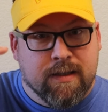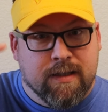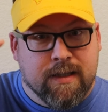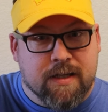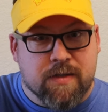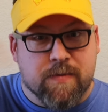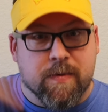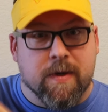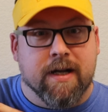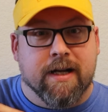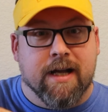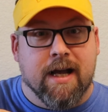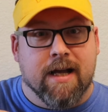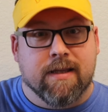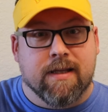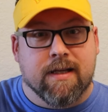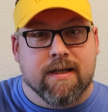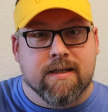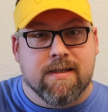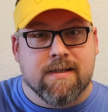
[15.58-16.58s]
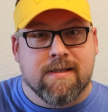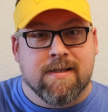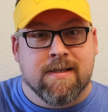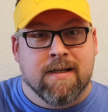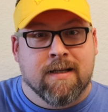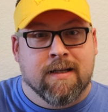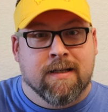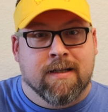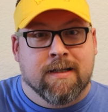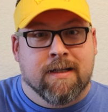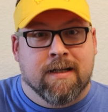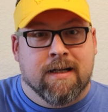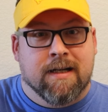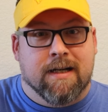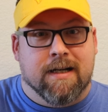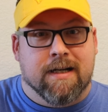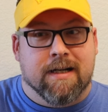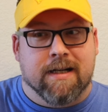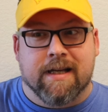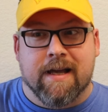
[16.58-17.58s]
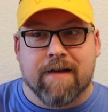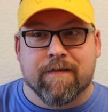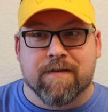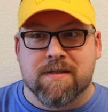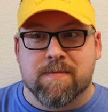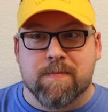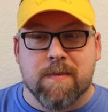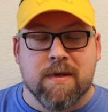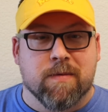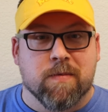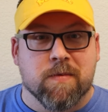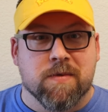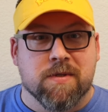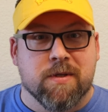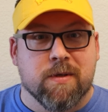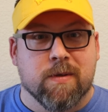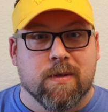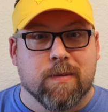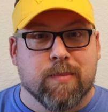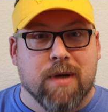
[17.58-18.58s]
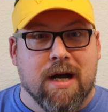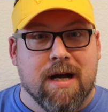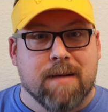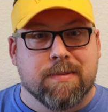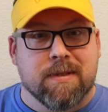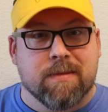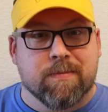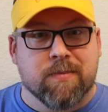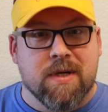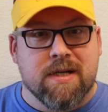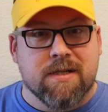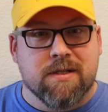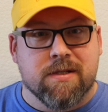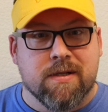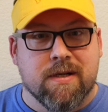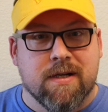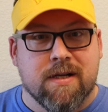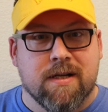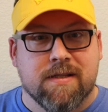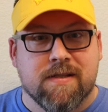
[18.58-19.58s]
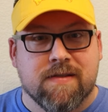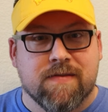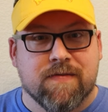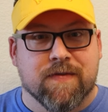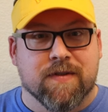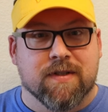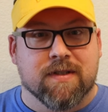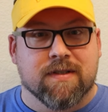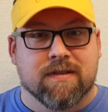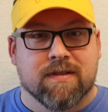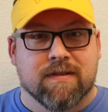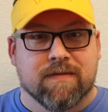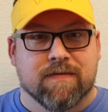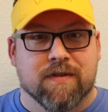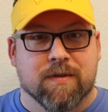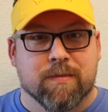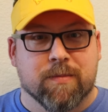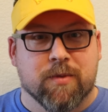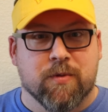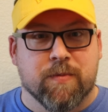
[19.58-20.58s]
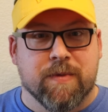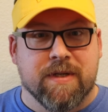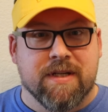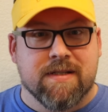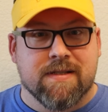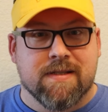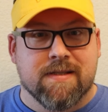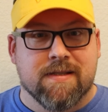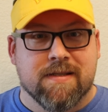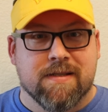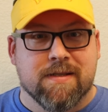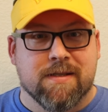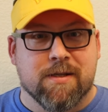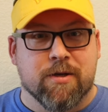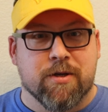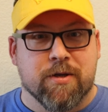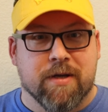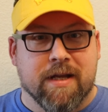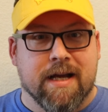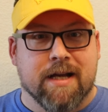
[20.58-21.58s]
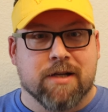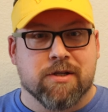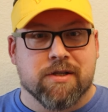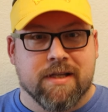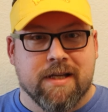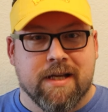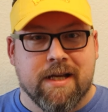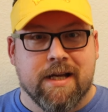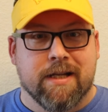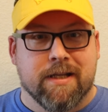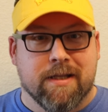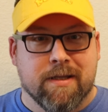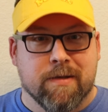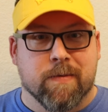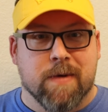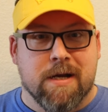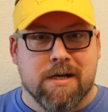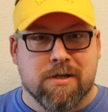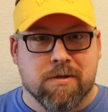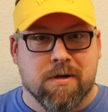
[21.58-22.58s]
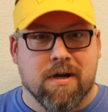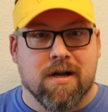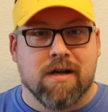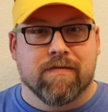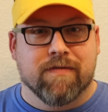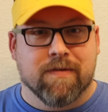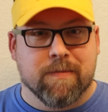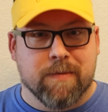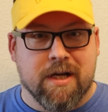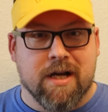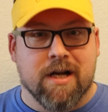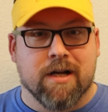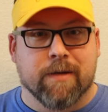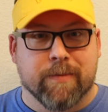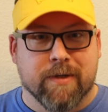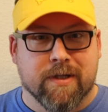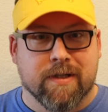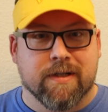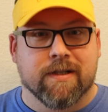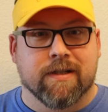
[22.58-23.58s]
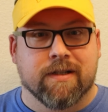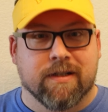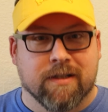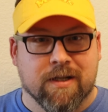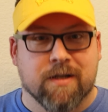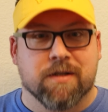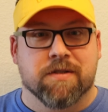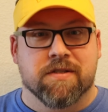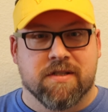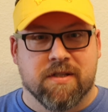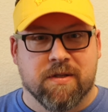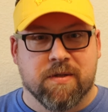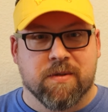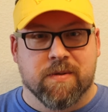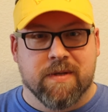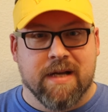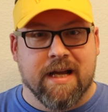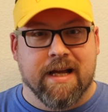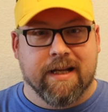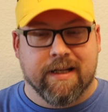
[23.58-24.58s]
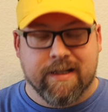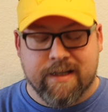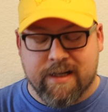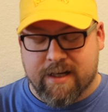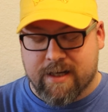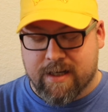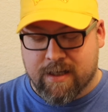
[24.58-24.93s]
That's where I got this. Kevin Smith was doing pop-up restaurants for movies, so you could actually eat at the restaurant from Dogma and Clerks 2, and